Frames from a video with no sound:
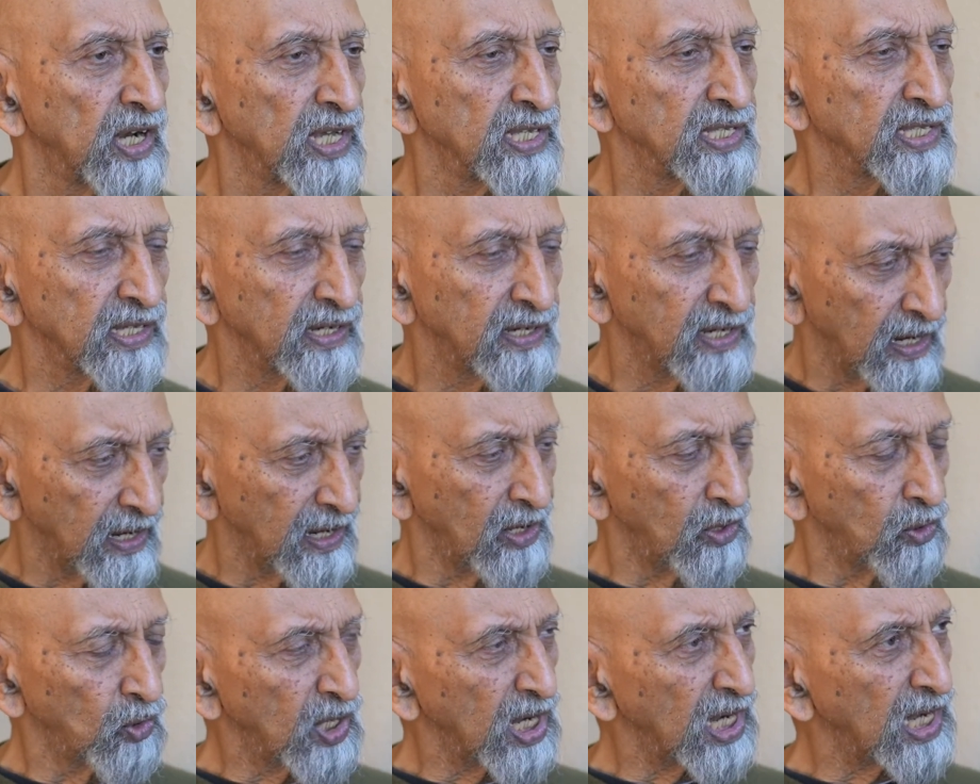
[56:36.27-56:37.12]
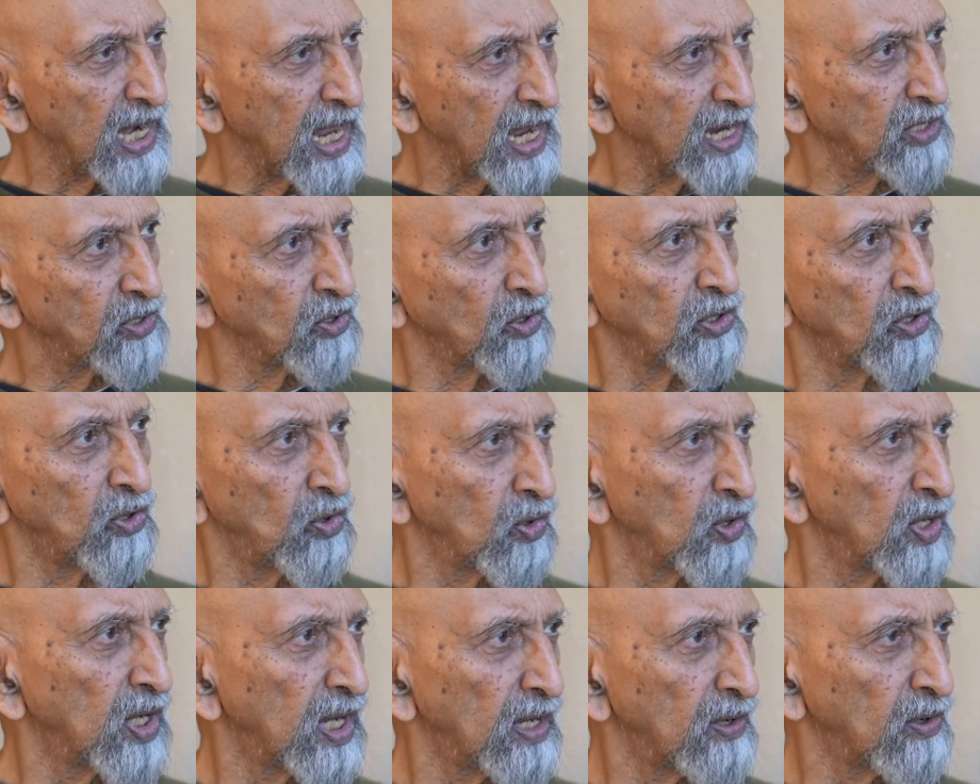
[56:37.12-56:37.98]
I said, look at Light on
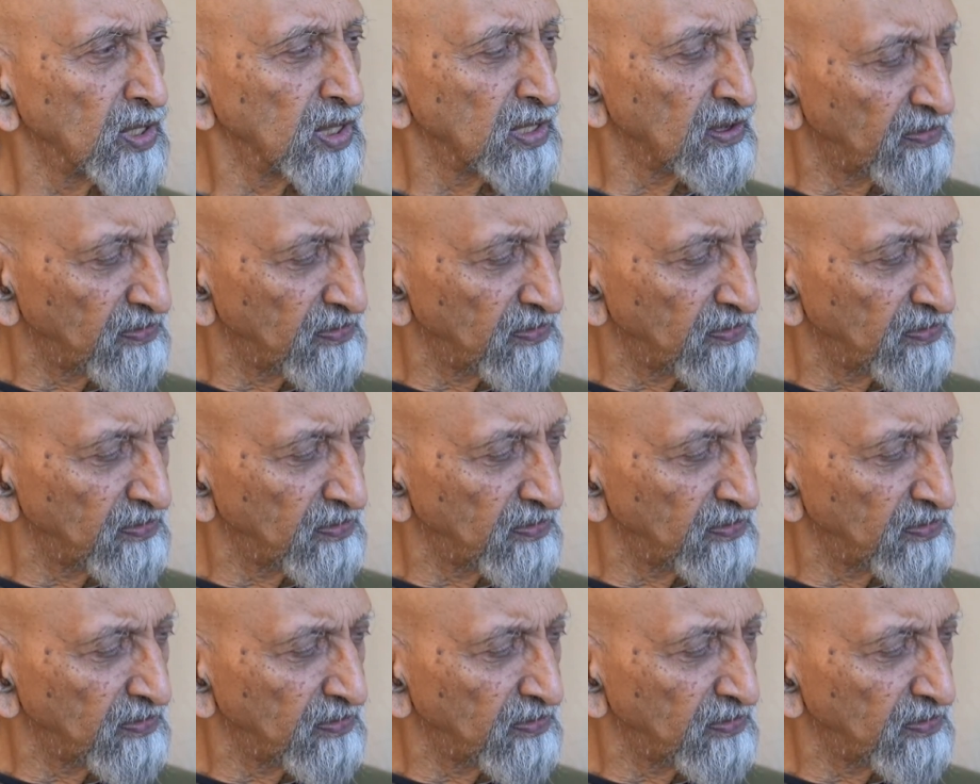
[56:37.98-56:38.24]
Yoga. On the